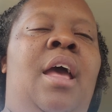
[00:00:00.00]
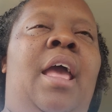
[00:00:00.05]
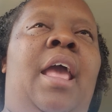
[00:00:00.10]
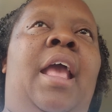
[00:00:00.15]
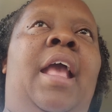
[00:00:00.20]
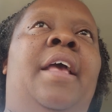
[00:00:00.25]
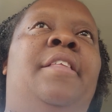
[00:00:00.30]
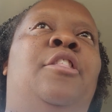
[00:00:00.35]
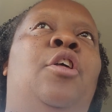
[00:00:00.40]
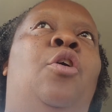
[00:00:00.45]

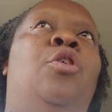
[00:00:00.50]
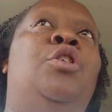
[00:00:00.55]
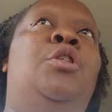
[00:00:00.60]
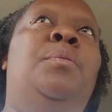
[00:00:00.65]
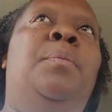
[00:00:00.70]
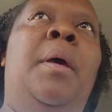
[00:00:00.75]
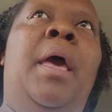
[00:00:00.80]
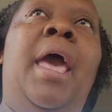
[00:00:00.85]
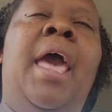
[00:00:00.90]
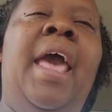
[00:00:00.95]
And those
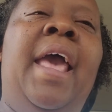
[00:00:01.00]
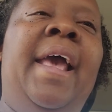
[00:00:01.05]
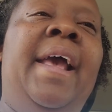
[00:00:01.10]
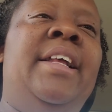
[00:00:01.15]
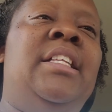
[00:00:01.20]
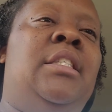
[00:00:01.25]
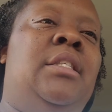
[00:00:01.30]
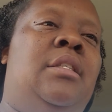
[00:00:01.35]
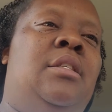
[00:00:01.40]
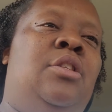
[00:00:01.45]

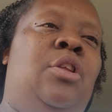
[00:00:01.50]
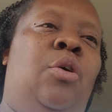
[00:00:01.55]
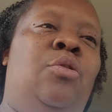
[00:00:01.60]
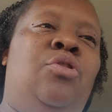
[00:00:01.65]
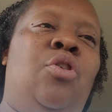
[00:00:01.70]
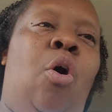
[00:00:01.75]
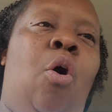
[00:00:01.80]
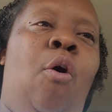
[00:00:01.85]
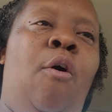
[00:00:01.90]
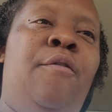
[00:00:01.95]
pads,
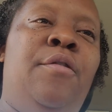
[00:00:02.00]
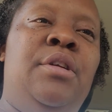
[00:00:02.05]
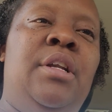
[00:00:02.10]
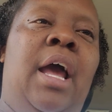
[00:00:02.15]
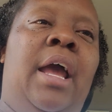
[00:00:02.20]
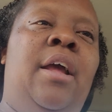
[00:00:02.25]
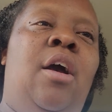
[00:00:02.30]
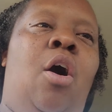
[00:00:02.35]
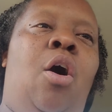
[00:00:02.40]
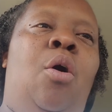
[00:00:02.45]
those
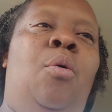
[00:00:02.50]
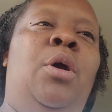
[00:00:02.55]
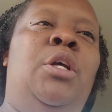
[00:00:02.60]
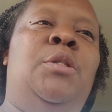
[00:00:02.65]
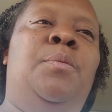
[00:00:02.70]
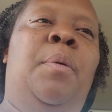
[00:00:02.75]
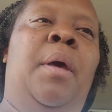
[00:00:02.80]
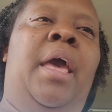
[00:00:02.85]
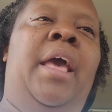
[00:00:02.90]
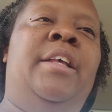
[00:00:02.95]
overnight
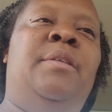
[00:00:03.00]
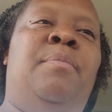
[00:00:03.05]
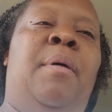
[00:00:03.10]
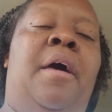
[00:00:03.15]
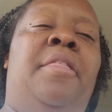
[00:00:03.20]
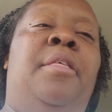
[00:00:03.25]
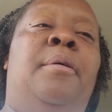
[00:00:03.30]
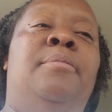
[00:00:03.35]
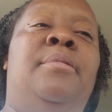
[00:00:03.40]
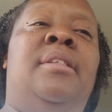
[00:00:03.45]
always pads
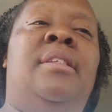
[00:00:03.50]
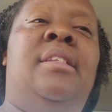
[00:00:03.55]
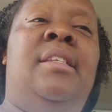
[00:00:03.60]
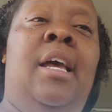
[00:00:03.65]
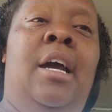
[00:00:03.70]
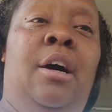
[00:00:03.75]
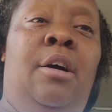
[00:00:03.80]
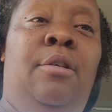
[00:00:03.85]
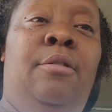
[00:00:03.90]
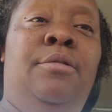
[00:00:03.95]
by
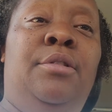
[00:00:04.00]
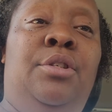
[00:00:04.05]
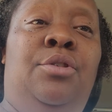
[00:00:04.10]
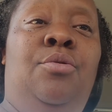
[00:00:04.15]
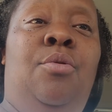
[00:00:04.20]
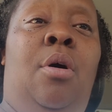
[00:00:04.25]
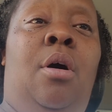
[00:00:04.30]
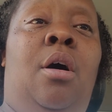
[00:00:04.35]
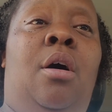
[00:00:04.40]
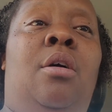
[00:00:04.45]
themselves,
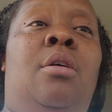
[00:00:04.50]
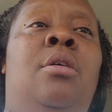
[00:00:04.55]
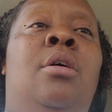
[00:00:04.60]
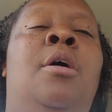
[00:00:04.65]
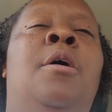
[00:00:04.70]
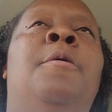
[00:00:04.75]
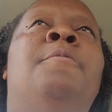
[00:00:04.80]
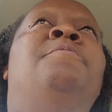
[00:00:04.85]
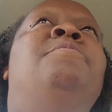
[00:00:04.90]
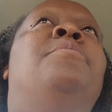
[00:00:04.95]
you all,
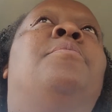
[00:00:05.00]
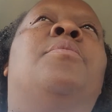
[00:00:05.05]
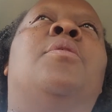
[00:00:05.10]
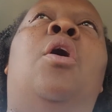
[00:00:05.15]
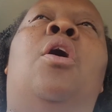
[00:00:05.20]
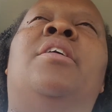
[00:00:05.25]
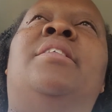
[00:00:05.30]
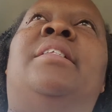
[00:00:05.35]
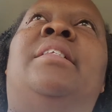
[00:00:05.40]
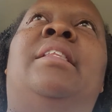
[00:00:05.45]

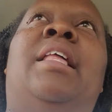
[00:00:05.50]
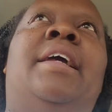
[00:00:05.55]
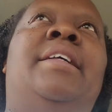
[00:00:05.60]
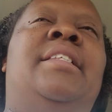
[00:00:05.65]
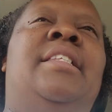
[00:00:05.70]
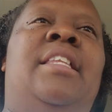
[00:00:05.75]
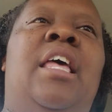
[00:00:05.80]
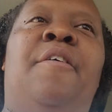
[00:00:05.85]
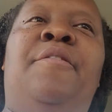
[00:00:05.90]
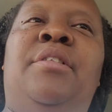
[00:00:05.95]
are like
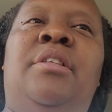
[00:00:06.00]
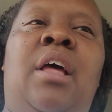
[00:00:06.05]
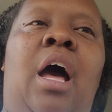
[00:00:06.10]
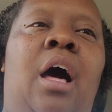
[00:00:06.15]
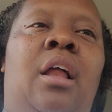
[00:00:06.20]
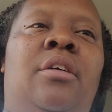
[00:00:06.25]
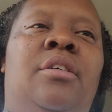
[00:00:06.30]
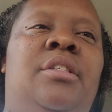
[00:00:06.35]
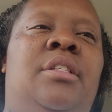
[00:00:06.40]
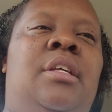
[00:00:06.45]

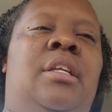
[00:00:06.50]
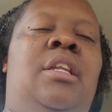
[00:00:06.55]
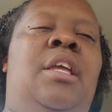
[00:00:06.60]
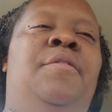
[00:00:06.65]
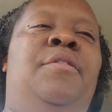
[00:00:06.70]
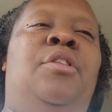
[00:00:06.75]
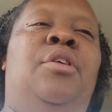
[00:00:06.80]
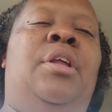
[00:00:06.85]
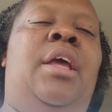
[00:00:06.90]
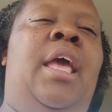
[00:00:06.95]
$7. And
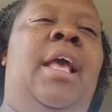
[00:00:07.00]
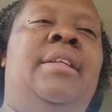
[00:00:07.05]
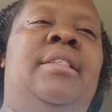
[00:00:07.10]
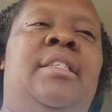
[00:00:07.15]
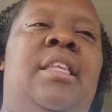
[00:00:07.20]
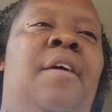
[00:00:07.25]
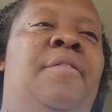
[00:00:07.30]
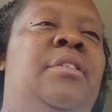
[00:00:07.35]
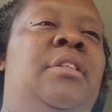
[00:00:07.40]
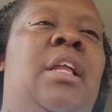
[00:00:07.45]
even though they had
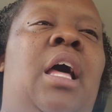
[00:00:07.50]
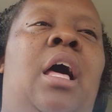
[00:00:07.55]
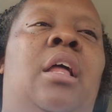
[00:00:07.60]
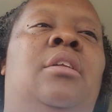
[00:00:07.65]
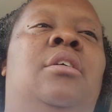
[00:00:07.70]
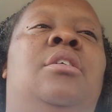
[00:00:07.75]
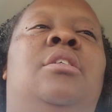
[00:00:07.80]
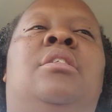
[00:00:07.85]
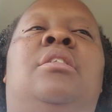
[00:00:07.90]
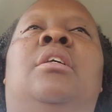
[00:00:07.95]

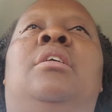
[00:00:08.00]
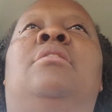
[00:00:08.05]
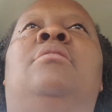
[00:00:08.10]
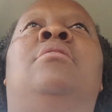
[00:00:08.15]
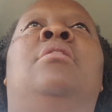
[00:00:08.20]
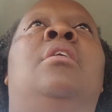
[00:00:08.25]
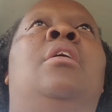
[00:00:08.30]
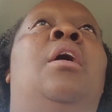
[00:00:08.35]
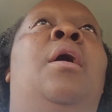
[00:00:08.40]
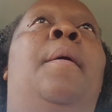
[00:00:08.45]
$7 and
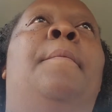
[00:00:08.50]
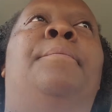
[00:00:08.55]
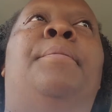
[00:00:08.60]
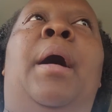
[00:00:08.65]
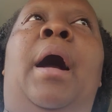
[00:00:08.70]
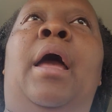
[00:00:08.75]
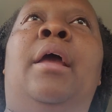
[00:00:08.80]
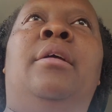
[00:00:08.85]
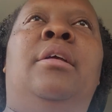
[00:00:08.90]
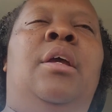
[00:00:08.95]

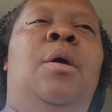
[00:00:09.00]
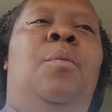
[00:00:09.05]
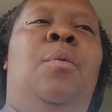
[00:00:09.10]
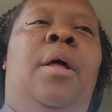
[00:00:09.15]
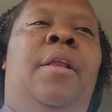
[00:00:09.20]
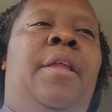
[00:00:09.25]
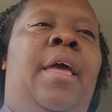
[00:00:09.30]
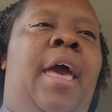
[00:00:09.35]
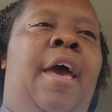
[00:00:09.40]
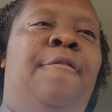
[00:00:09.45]
buy get
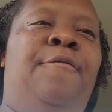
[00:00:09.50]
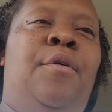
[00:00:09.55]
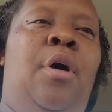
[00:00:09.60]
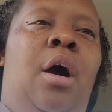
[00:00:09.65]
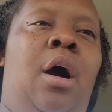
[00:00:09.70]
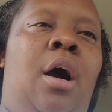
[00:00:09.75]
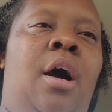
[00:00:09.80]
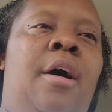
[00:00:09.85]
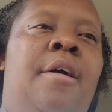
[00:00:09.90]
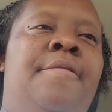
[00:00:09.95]
one and a half
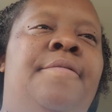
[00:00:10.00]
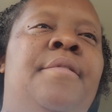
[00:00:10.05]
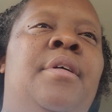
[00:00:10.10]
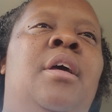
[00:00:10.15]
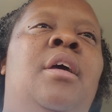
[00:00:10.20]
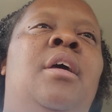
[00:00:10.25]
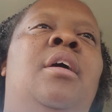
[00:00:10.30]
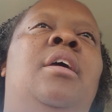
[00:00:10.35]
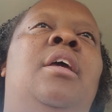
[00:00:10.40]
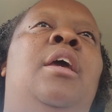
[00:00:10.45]
off,
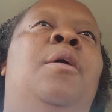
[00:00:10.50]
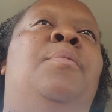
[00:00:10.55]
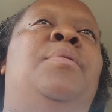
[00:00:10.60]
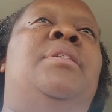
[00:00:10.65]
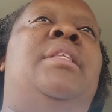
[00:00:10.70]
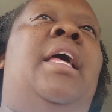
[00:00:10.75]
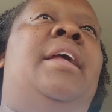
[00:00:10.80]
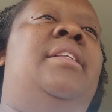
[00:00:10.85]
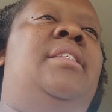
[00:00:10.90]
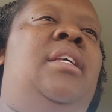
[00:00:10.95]
it
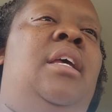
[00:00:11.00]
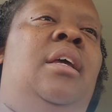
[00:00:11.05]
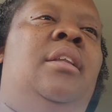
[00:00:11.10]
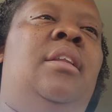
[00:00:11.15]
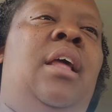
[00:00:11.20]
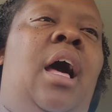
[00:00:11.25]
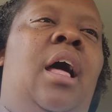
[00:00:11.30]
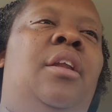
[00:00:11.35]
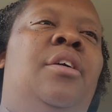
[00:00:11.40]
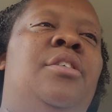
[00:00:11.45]
was like
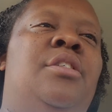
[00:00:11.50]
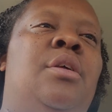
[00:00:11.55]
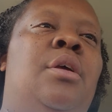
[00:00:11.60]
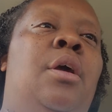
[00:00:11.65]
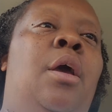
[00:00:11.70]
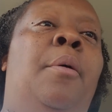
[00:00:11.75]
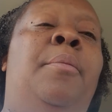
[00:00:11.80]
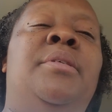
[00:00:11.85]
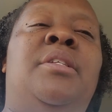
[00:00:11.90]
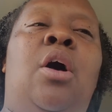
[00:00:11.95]
$10.
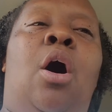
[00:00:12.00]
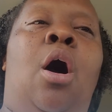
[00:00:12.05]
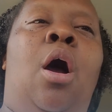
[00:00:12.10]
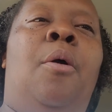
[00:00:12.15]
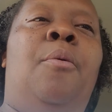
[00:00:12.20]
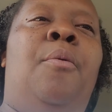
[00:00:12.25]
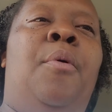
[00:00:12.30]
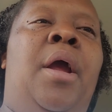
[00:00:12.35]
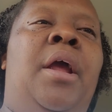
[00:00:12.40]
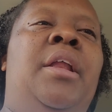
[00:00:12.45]
It was
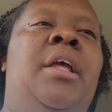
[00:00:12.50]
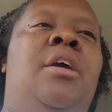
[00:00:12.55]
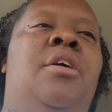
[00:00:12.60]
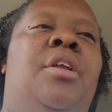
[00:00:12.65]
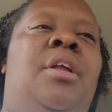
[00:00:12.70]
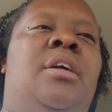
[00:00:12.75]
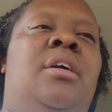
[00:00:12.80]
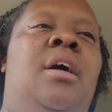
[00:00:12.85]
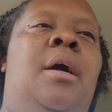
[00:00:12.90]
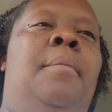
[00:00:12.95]
already
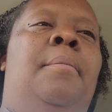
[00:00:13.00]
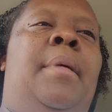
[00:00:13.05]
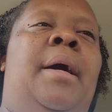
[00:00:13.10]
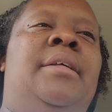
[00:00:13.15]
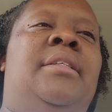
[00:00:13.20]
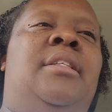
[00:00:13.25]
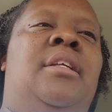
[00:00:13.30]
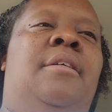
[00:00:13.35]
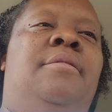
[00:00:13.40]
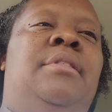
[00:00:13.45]
gonna cut my
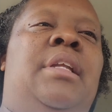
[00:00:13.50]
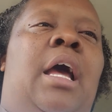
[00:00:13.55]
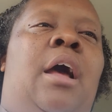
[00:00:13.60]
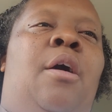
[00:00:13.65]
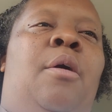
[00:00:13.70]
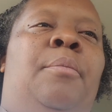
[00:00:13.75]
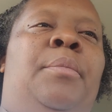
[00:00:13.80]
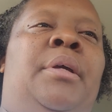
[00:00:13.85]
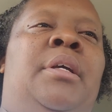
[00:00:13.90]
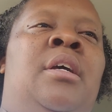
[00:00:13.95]
stuff
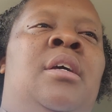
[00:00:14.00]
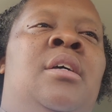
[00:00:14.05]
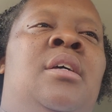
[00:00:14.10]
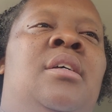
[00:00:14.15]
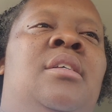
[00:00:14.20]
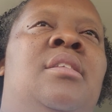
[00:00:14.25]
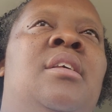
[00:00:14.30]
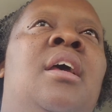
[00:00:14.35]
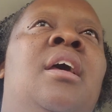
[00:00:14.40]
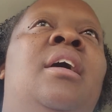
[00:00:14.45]
down
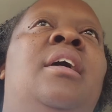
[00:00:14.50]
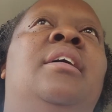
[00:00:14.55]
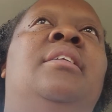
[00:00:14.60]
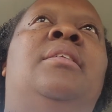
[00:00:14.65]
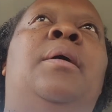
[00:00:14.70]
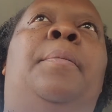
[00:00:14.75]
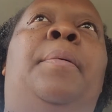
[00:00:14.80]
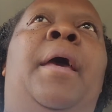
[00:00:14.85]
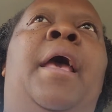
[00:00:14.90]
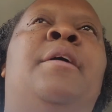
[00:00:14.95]
because
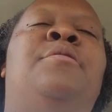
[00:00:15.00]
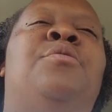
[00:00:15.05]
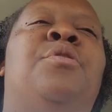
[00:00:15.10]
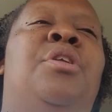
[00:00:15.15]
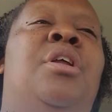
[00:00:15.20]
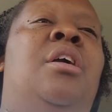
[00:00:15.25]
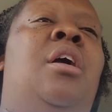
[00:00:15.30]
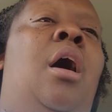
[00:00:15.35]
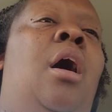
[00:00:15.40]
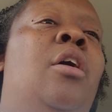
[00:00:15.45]
the pads were
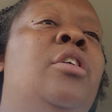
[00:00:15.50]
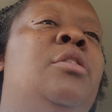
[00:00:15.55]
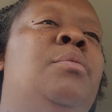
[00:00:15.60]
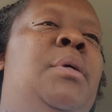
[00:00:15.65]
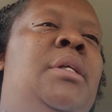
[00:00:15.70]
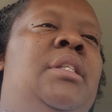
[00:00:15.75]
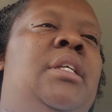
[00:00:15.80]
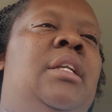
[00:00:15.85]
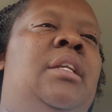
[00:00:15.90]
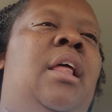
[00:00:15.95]
gonna cost
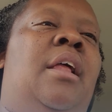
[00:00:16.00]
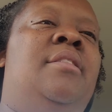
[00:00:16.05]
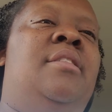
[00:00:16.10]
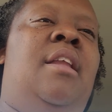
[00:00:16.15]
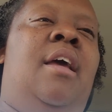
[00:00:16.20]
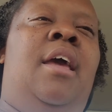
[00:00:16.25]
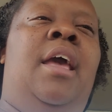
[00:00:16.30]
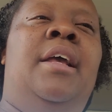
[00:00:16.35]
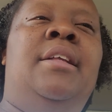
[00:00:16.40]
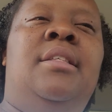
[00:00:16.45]
me $10,
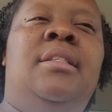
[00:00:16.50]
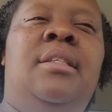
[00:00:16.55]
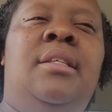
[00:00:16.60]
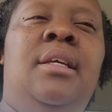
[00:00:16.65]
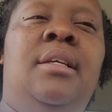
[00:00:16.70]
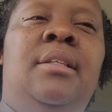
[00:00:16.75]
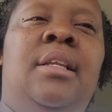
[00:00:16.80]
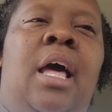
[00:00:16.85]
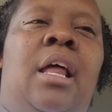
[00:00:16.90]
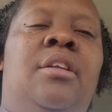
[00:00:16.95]
and I had
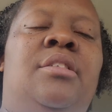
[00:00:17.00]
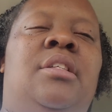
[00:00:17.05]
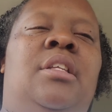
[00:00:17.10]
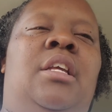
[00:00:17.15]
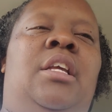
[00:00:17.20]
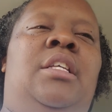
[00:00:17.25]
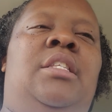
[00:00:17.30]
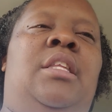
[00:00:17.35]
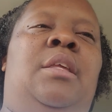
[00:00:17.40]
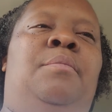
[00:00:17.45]
$10 in
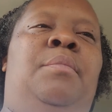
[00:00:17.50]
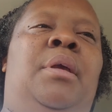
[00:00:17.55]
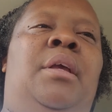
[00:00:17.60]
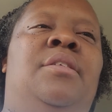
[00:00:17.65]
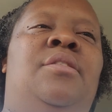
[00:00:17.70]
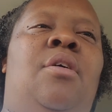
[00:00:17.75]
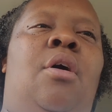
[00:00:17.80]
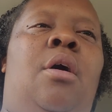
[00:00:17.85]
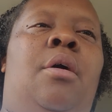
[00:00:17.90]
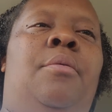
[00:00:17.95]

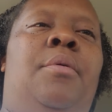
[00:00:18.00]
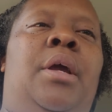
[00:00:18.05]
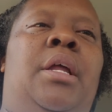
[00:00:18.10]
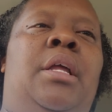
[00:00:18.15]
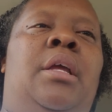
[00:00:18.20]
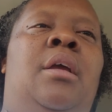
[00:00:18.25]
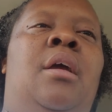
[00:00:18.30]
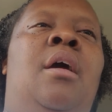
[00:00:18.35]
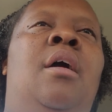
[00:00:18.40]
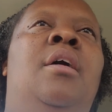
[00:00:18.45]
ECBs
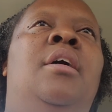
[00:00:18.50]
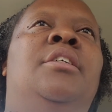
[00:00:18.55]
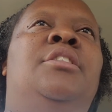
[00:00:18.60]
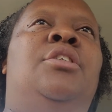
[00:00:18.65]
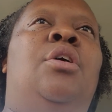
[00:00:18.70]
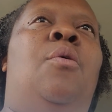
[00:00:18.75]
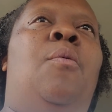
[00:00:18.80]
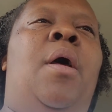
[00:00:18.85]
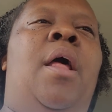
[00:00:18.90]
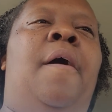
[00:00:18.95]
already.
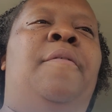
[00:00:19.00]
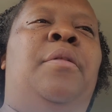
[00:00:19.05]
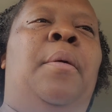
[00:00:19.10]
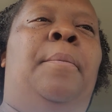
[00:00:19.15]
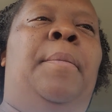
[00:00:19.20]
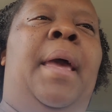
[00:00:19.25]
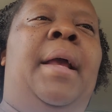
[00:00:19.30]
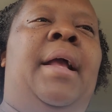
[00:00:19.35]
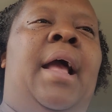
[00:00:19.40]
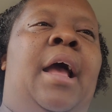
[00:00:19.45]
So right off the
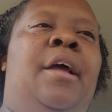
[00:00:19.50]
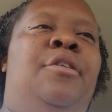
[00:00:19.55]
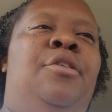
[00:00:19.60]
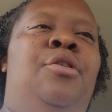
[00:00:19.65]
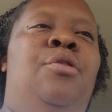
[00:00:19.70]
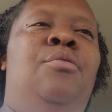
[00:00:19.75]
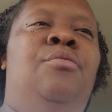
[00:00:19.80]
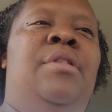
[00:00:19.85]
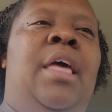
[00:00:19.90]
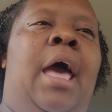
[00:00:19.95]
back, I
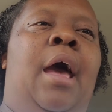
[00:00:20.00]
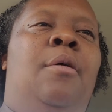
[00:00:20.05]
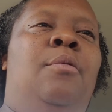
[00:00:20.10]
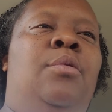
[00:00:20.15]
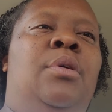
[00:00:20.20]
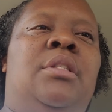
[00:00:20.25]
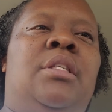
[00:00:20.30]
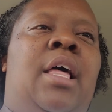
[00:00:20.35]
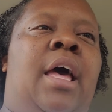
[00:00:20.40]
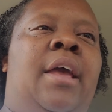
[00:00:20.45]
knew that
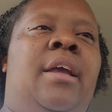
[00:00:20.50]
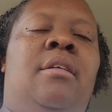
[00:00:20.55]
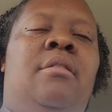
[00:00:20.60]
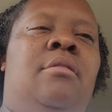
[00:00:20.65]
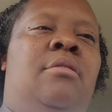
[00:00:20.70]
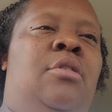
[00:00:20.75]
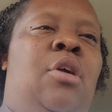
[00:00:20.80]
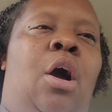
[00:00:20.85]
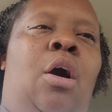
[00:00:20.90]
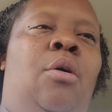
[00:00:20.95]
was like
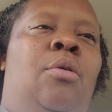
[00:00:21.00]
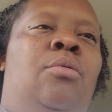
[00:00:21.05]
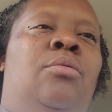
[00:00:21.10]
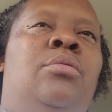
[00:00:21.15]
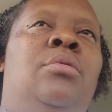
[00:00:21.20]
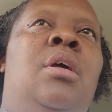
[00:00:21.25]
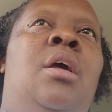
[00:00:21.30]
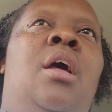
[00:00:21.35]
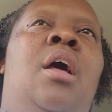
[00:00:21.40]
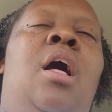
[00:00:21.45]

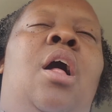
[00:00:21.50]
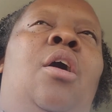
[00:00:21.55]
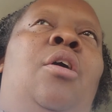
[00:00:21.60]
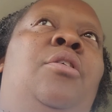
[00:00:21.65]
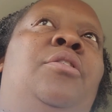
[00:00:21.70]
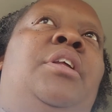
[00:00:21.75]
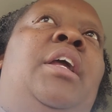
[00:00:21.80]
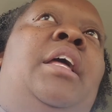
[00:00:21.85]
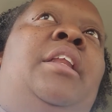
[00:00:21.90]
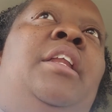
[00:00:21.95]
gone.
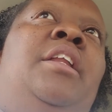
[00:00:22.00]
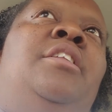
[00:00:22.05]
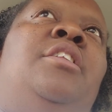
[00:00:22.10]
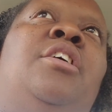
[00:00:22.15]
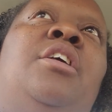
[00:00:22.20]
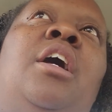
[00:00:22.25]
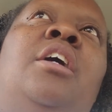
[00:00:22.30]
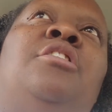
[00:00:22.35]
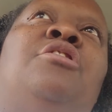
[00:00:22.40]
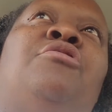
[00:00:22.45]
Only thing I needed to
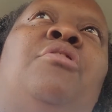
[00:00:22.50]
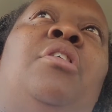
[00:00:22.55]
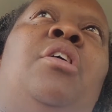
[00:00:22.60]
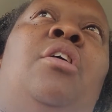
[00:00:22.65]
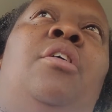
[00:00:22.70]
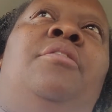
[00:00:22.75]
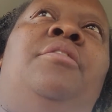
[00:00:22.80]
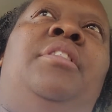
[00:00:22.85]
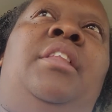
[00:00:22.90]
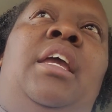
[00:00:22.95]
concentrate
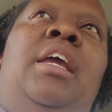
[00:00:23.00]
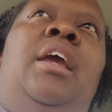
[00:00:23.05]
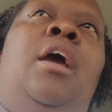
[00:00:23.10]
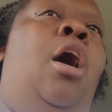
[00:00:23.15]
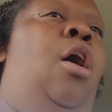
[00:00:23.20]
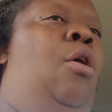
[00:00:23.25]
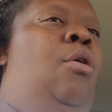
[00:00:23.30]
on then,